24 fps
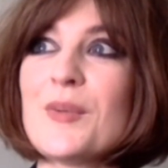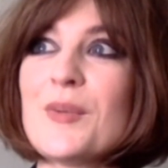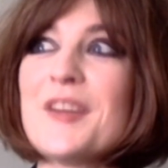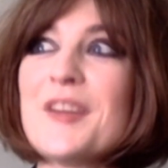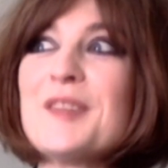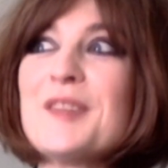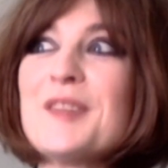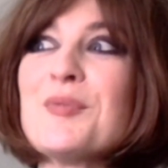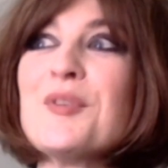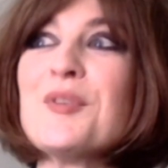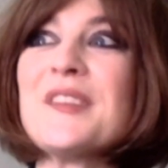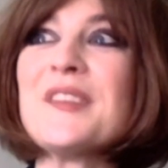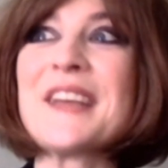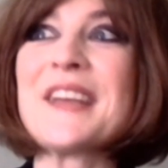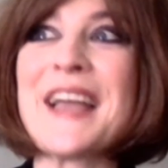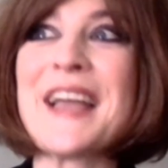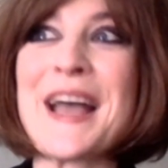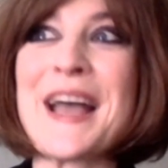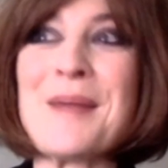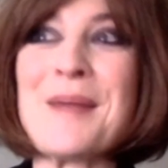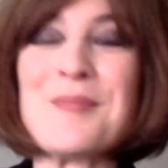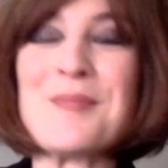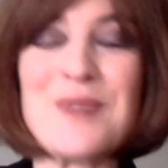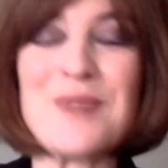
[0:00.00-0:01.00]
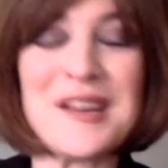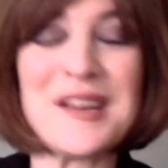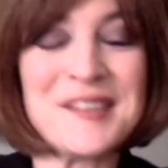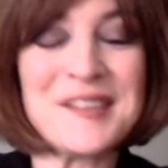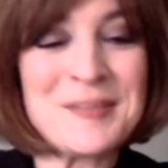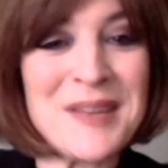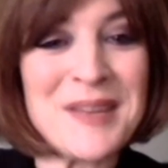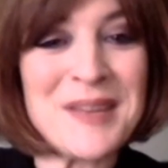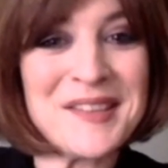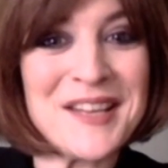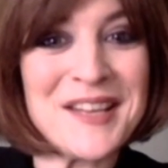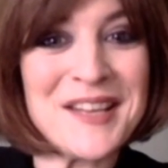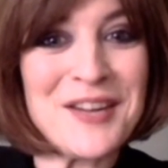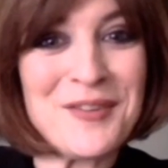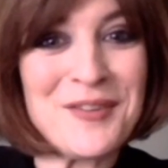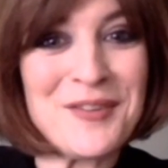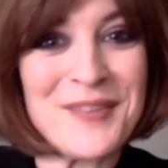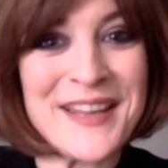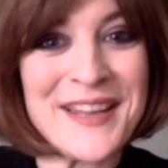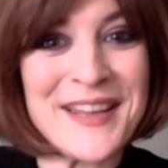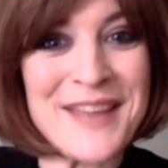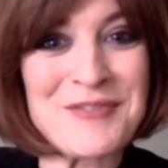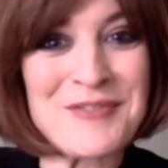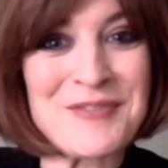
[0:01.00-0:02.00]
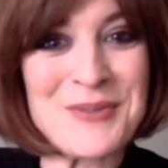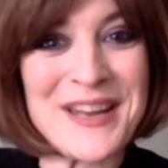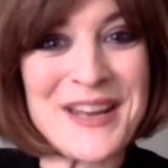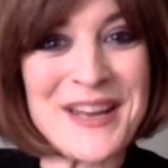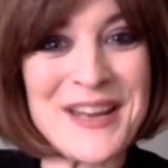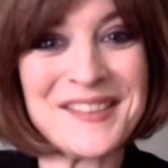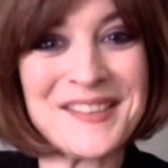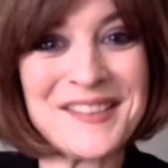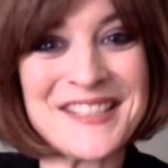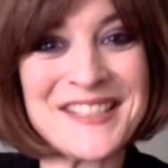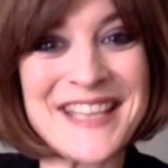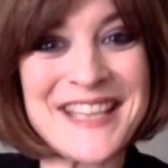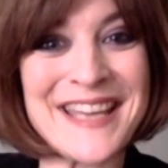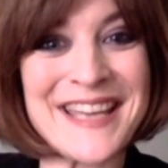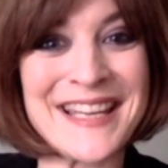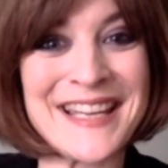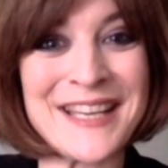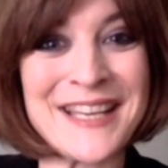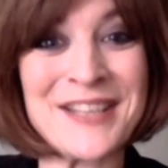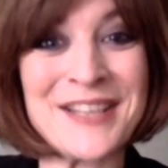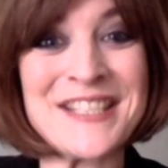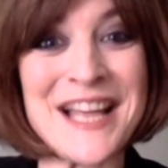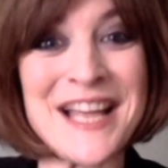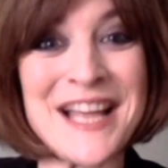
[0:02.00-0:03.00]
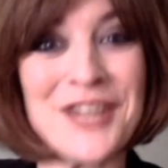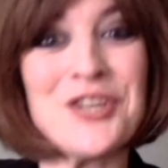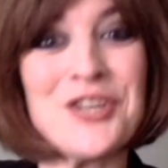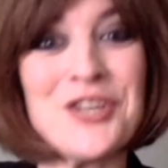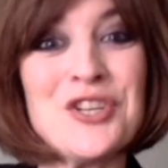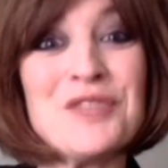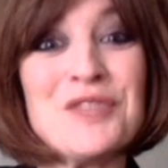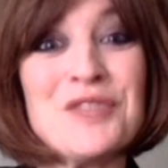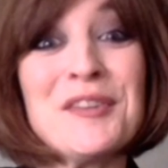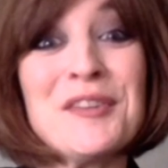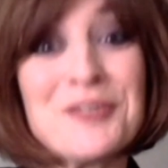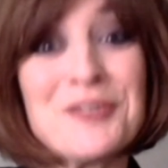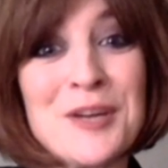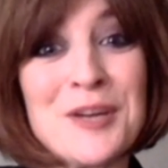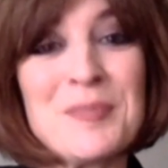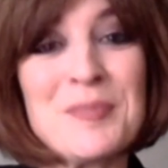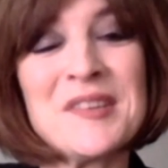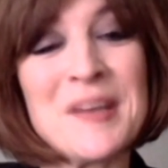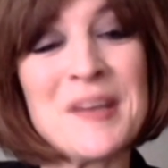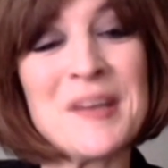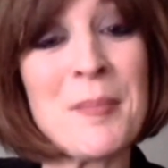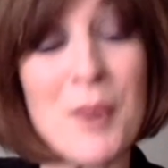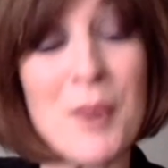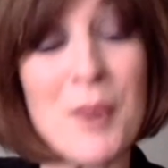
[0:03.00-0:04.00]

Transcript: I suppose like I am bracing myself, like everyone else, to get like a deluge of scripts